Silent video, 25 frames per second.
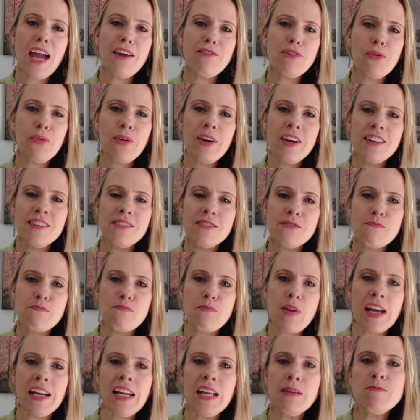everyone,
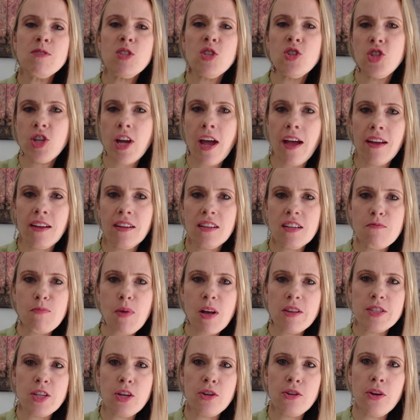my name's Jen. I'm
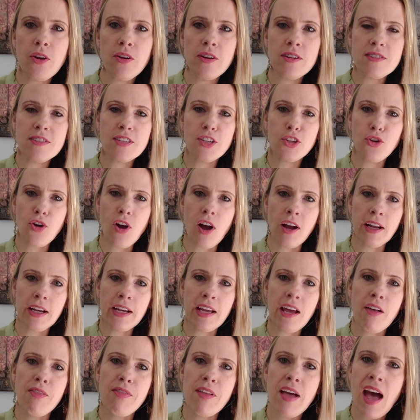also known as the
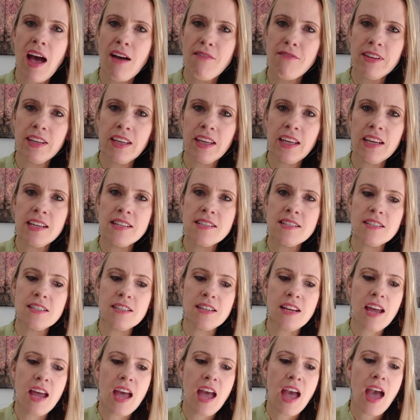Chronic Health Advocate,